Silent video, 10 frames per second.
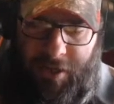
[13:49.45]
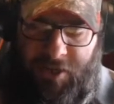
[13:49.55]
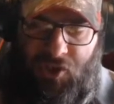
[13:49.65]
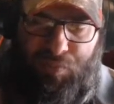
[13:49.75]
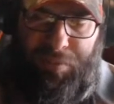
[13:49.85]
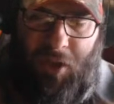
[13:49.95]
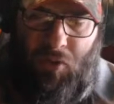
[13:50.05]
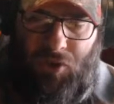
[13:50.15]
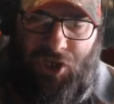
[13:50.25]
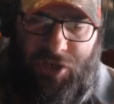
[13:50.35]

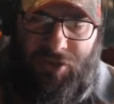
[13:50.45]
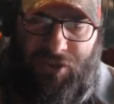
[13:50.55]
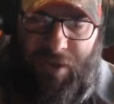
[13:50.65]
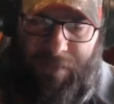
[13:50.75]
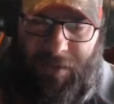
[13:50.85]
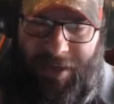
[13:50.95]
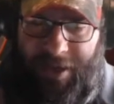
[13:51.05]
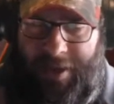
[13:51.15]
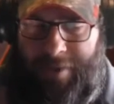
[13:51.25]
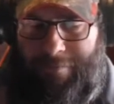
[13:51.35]
explosion or something?
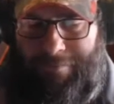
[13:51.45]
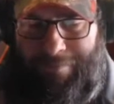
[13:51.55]
Yeah.